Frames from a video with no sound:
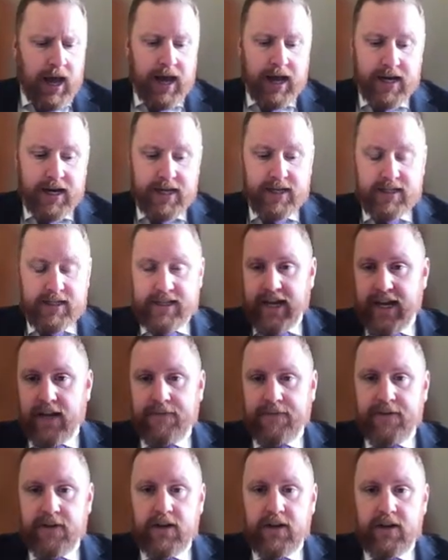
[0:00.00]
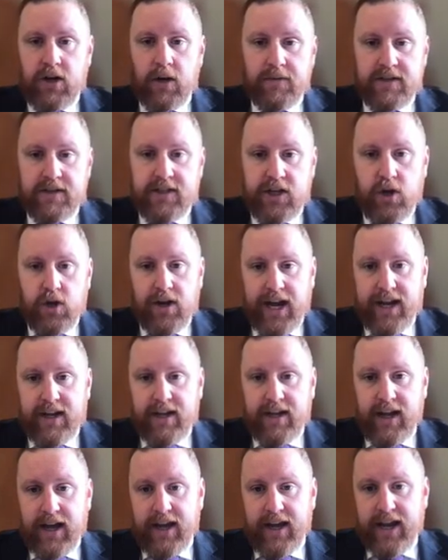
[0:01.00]
And he said, if you come to school
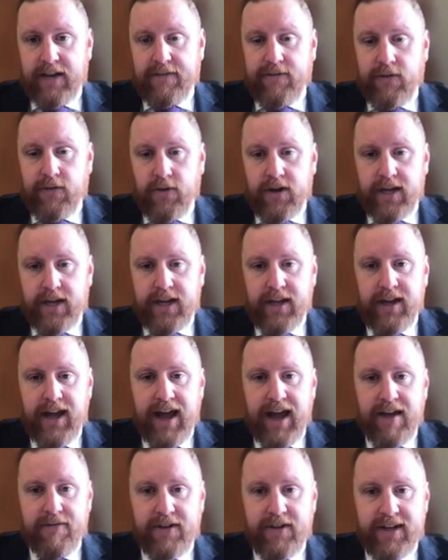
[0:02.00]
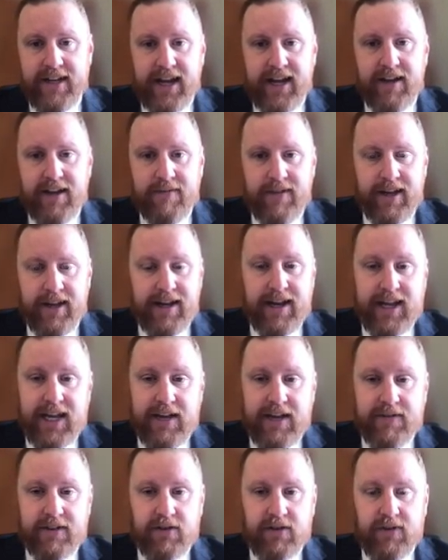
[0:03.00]
at 8:40 every day and
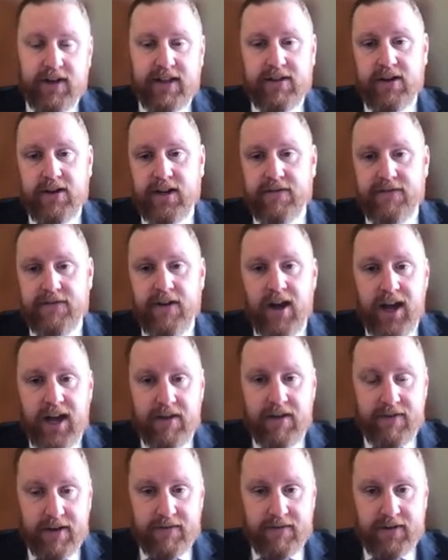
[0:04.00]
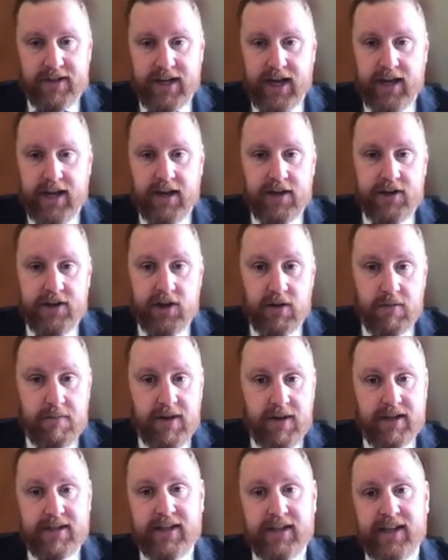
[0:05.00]
leave at 3:35 every day, you're
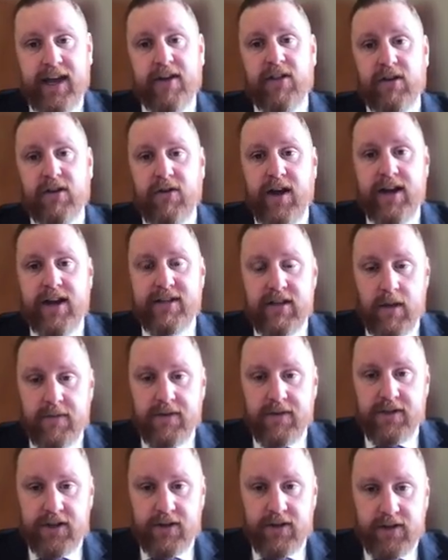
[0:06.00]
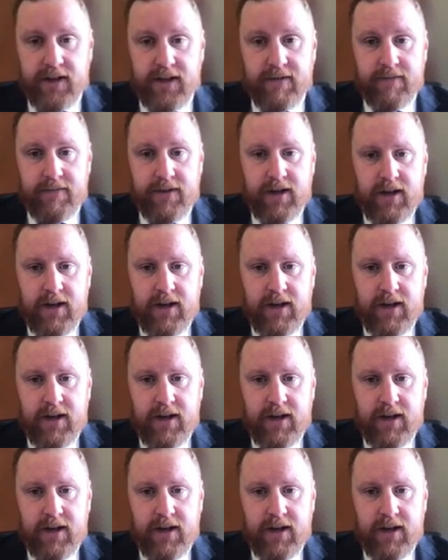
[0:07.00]
missing out on the greatest opportunity.